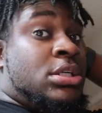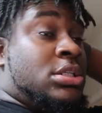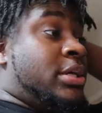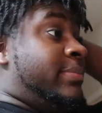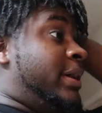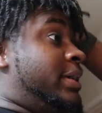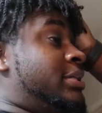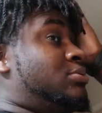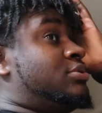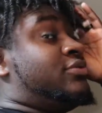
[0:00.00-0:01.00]
yeah, man,
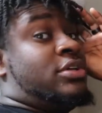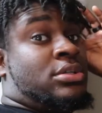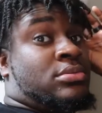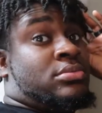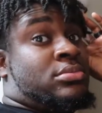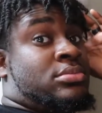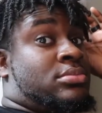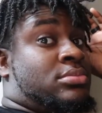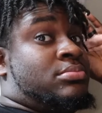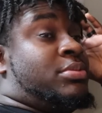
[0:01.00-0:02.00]
it was fun.
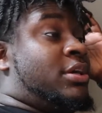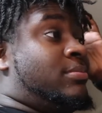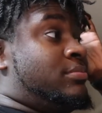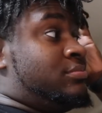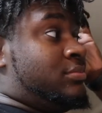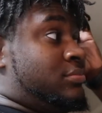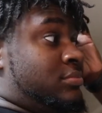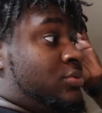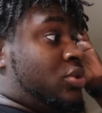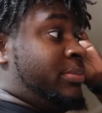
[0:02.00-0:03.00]
Babe,
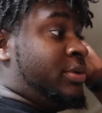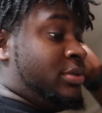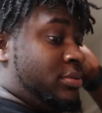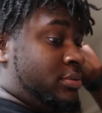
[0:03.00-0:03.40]
you come here.